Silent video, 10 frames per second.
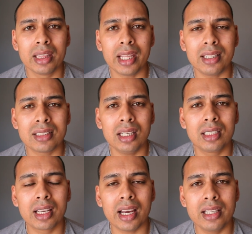That is
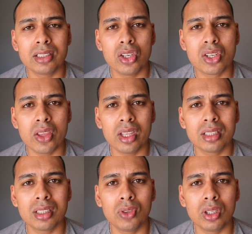it, guys. Enjoy the
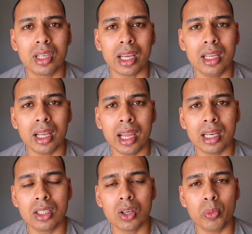rest of your day
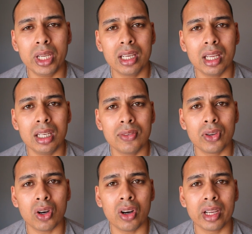and your weekend. If
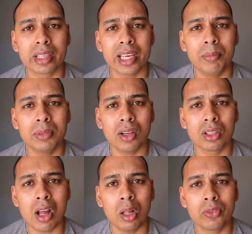you are in Cape Town,
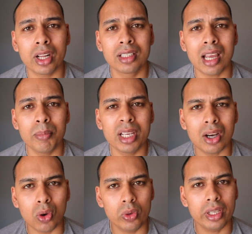cold front coming.
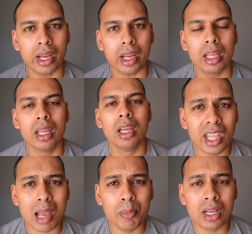Oh yeah.
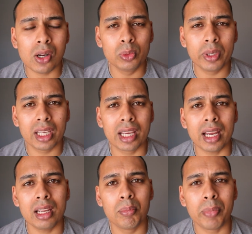I'm a cold weather
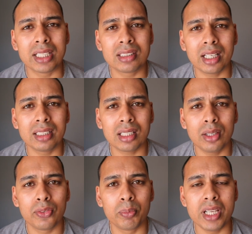guy. But stay
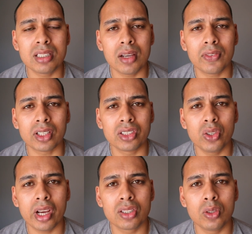safe. Be safe. I'll see
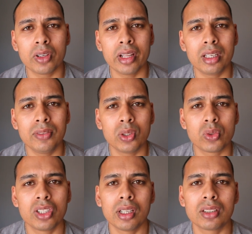you guys soon for another
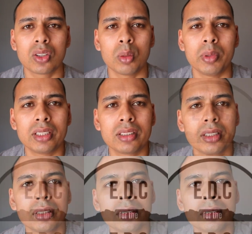review. Cheers. God bless.